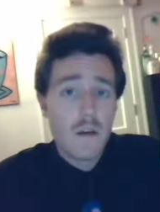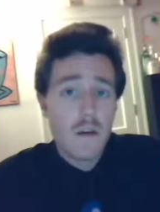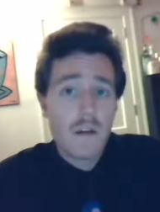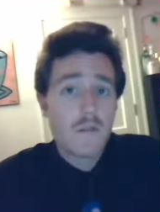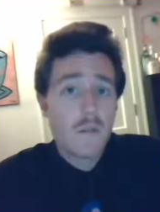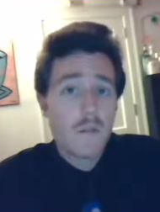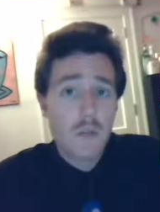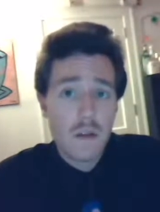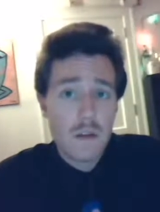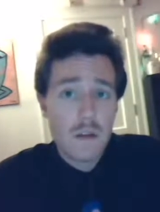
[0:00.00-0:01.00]
in a school
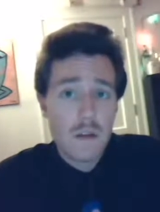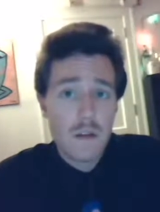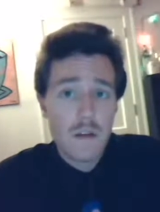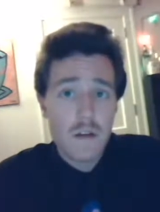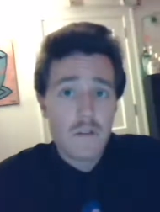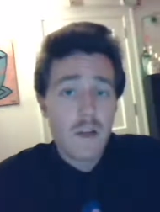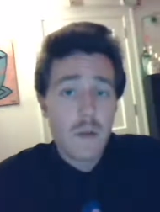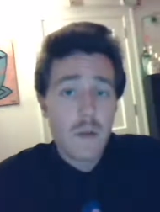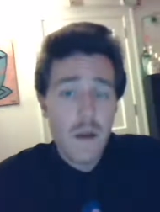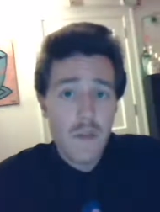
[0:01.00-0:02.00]
building,
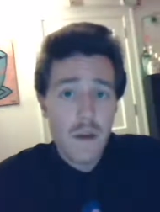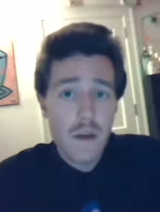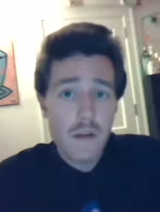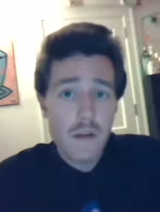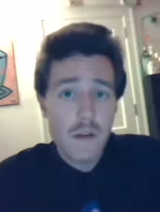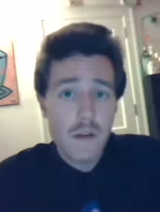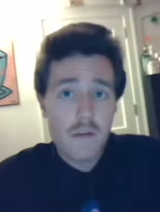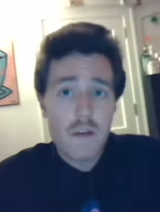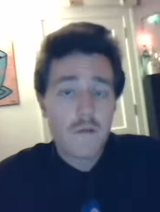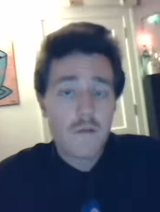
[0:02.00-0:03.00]
learning about things that I
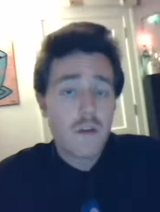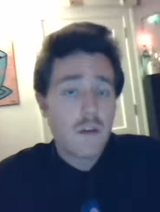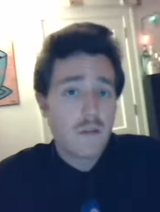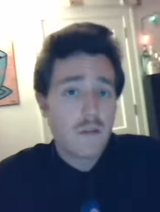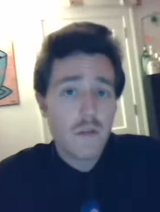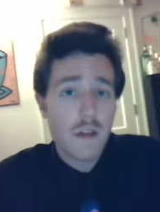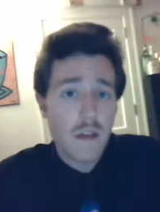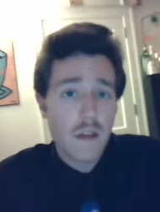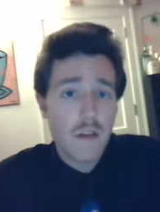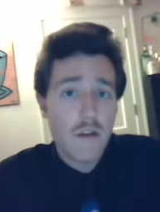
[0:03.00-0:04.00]
was going to forget 2 weeks
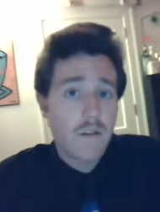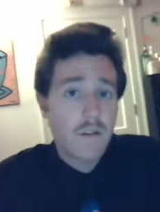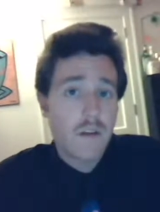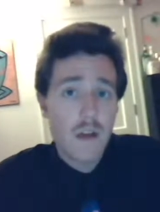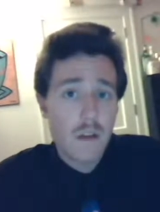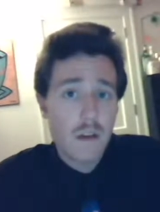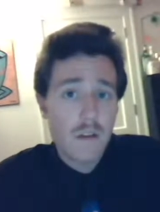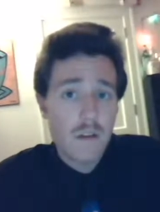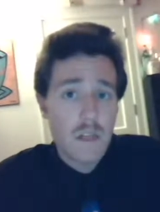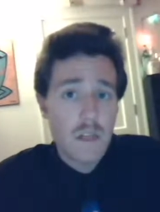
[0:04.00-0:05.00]
later after the
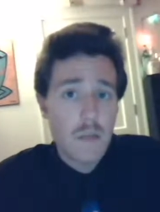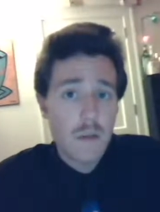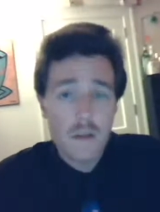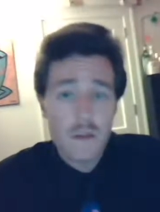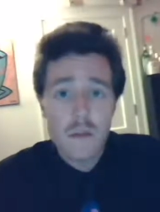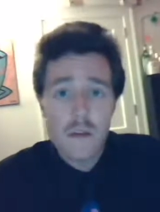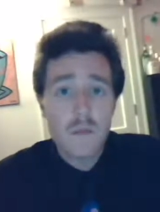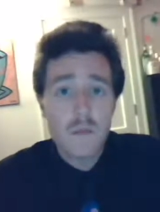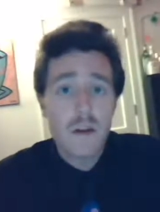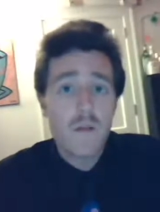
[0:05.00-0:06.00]
test. It
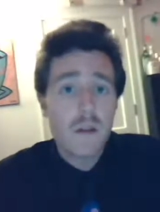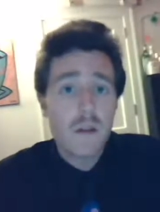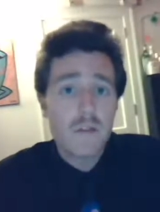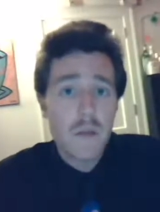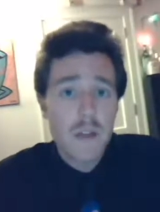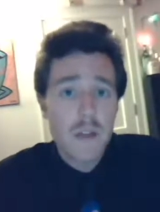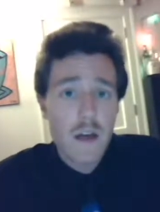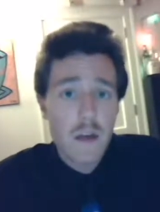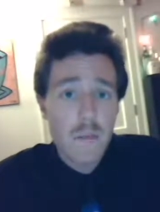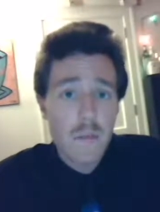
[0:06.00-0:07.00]
seemed like a waste of my
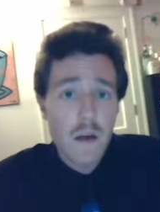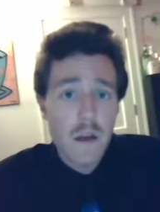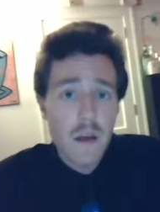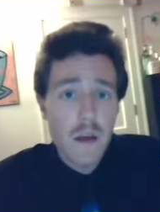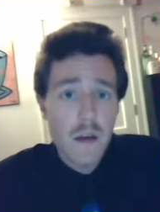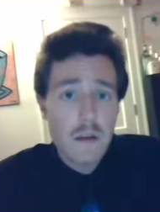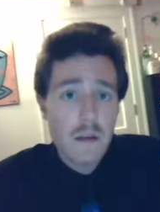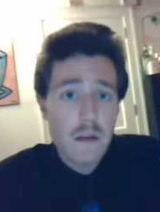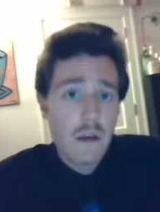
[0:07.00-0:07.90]
time, and